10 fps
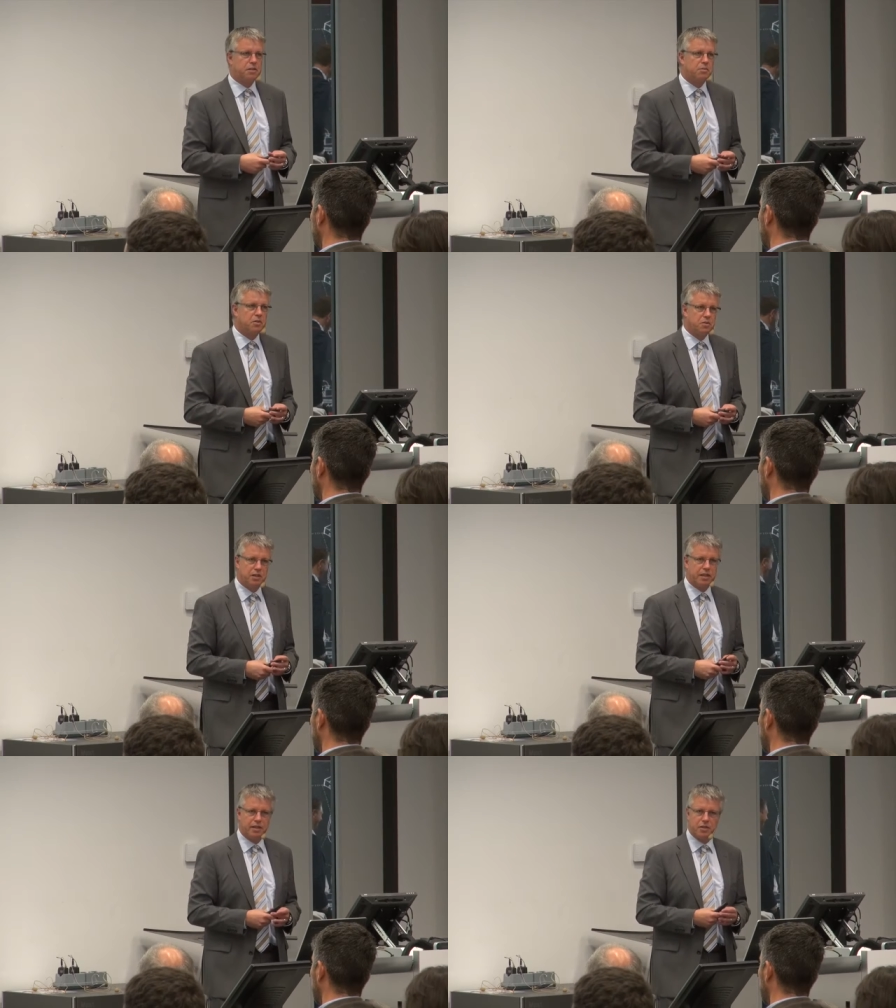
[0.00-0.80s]

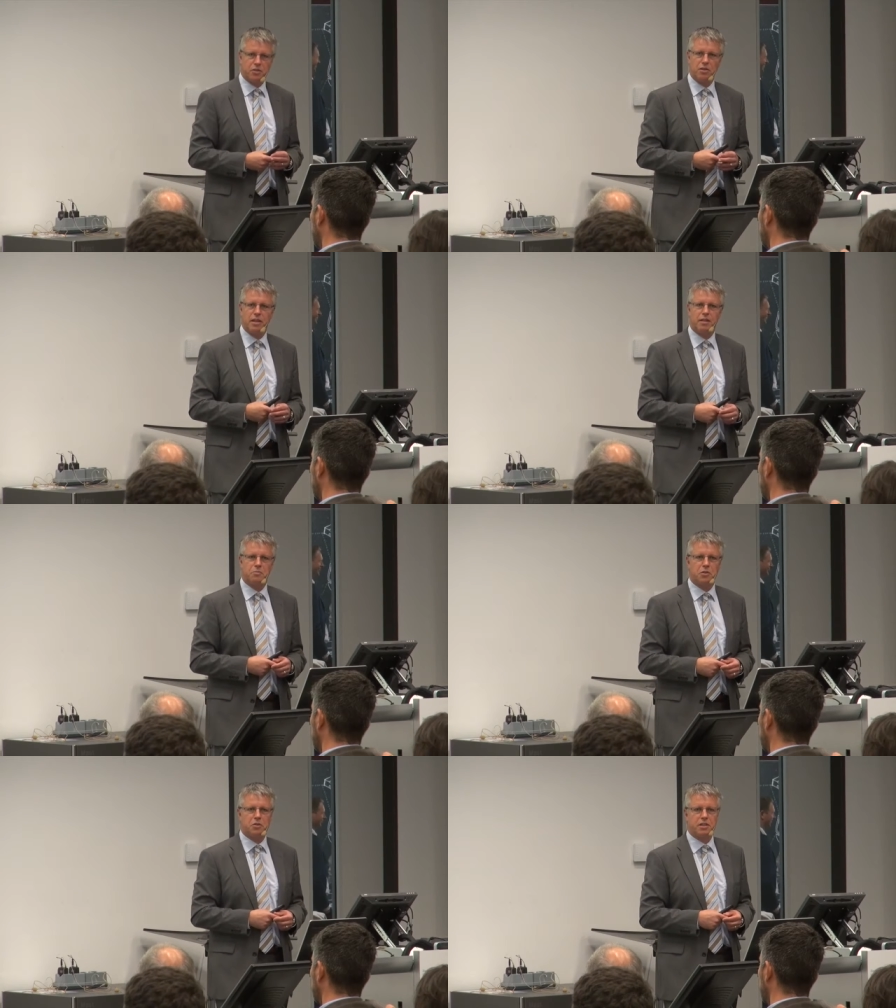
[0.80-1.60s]
responding actually
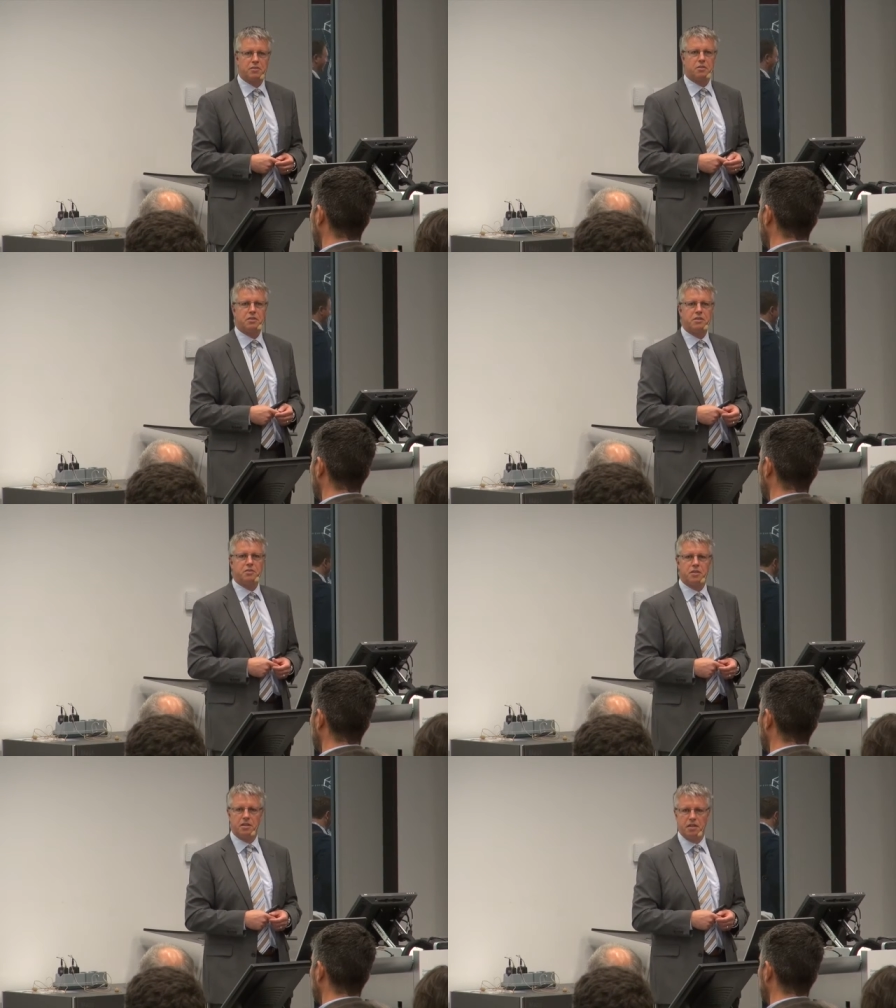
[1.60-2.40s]
have projects already
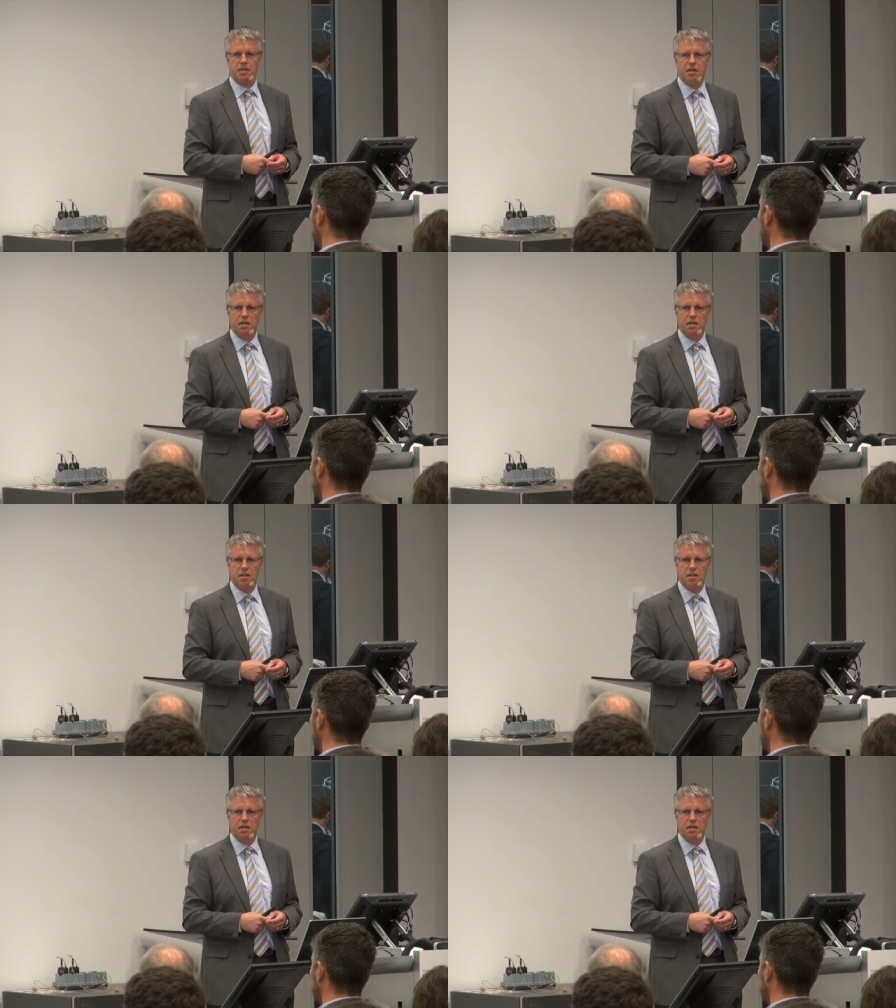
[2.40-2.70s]
running.